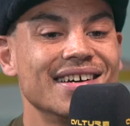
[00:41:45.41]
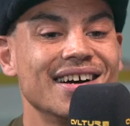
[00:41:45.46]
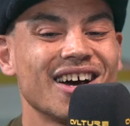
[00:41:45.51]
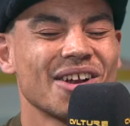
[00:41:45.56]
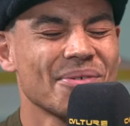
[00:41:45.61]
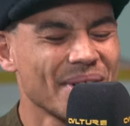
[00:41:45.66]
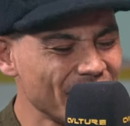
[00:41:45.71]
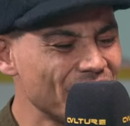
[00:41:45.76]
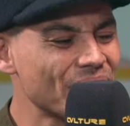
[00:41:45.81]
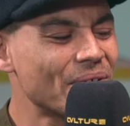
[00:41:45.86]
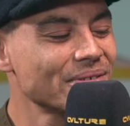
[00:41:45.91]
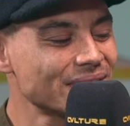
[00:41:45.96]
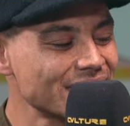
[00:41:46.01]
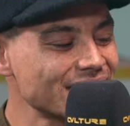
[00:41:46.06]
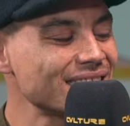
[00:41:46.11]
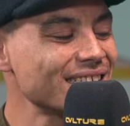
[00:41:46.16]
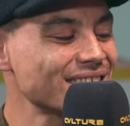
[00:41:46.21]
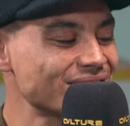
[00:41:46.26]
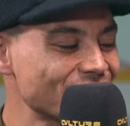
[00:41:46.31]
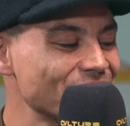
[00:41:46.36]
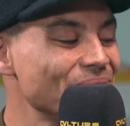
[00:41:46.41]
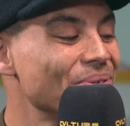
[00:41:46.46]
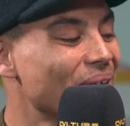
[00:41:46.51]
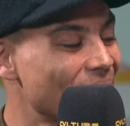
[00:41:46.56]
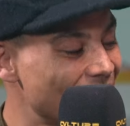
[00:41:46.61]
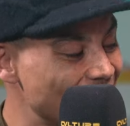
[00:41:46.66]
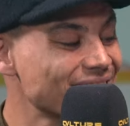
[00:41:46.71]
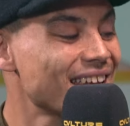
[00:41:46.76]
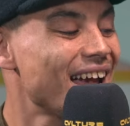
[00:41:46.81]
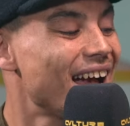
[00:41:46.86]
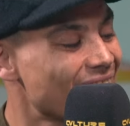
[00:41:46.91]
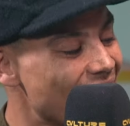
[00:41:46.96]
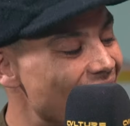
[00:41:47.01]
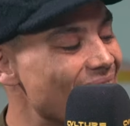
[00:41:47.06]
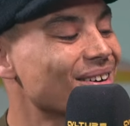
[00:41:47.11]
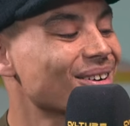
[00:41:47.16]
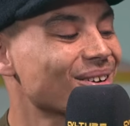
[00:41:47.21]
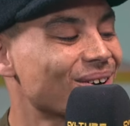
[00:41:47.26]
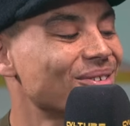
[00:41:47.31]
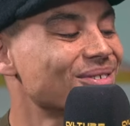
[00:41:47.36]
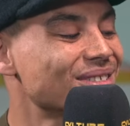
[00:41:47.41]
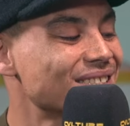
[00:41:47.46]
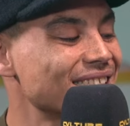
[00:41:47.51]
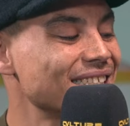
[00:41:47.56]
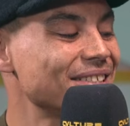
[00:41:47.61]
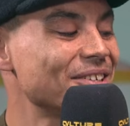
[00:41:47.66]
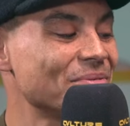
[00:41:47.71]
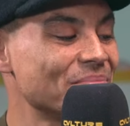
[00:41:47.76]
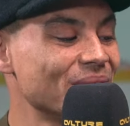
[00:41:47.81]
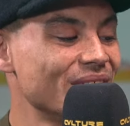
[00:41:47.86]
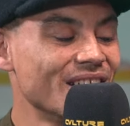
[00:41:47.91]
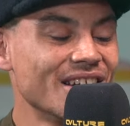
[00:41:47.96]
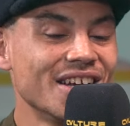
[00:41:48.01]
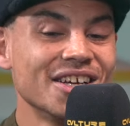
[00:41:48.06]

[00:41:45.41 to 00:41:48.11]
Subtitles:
And they went, are you going to see a school? I went, yeah, I'm going to go and see them.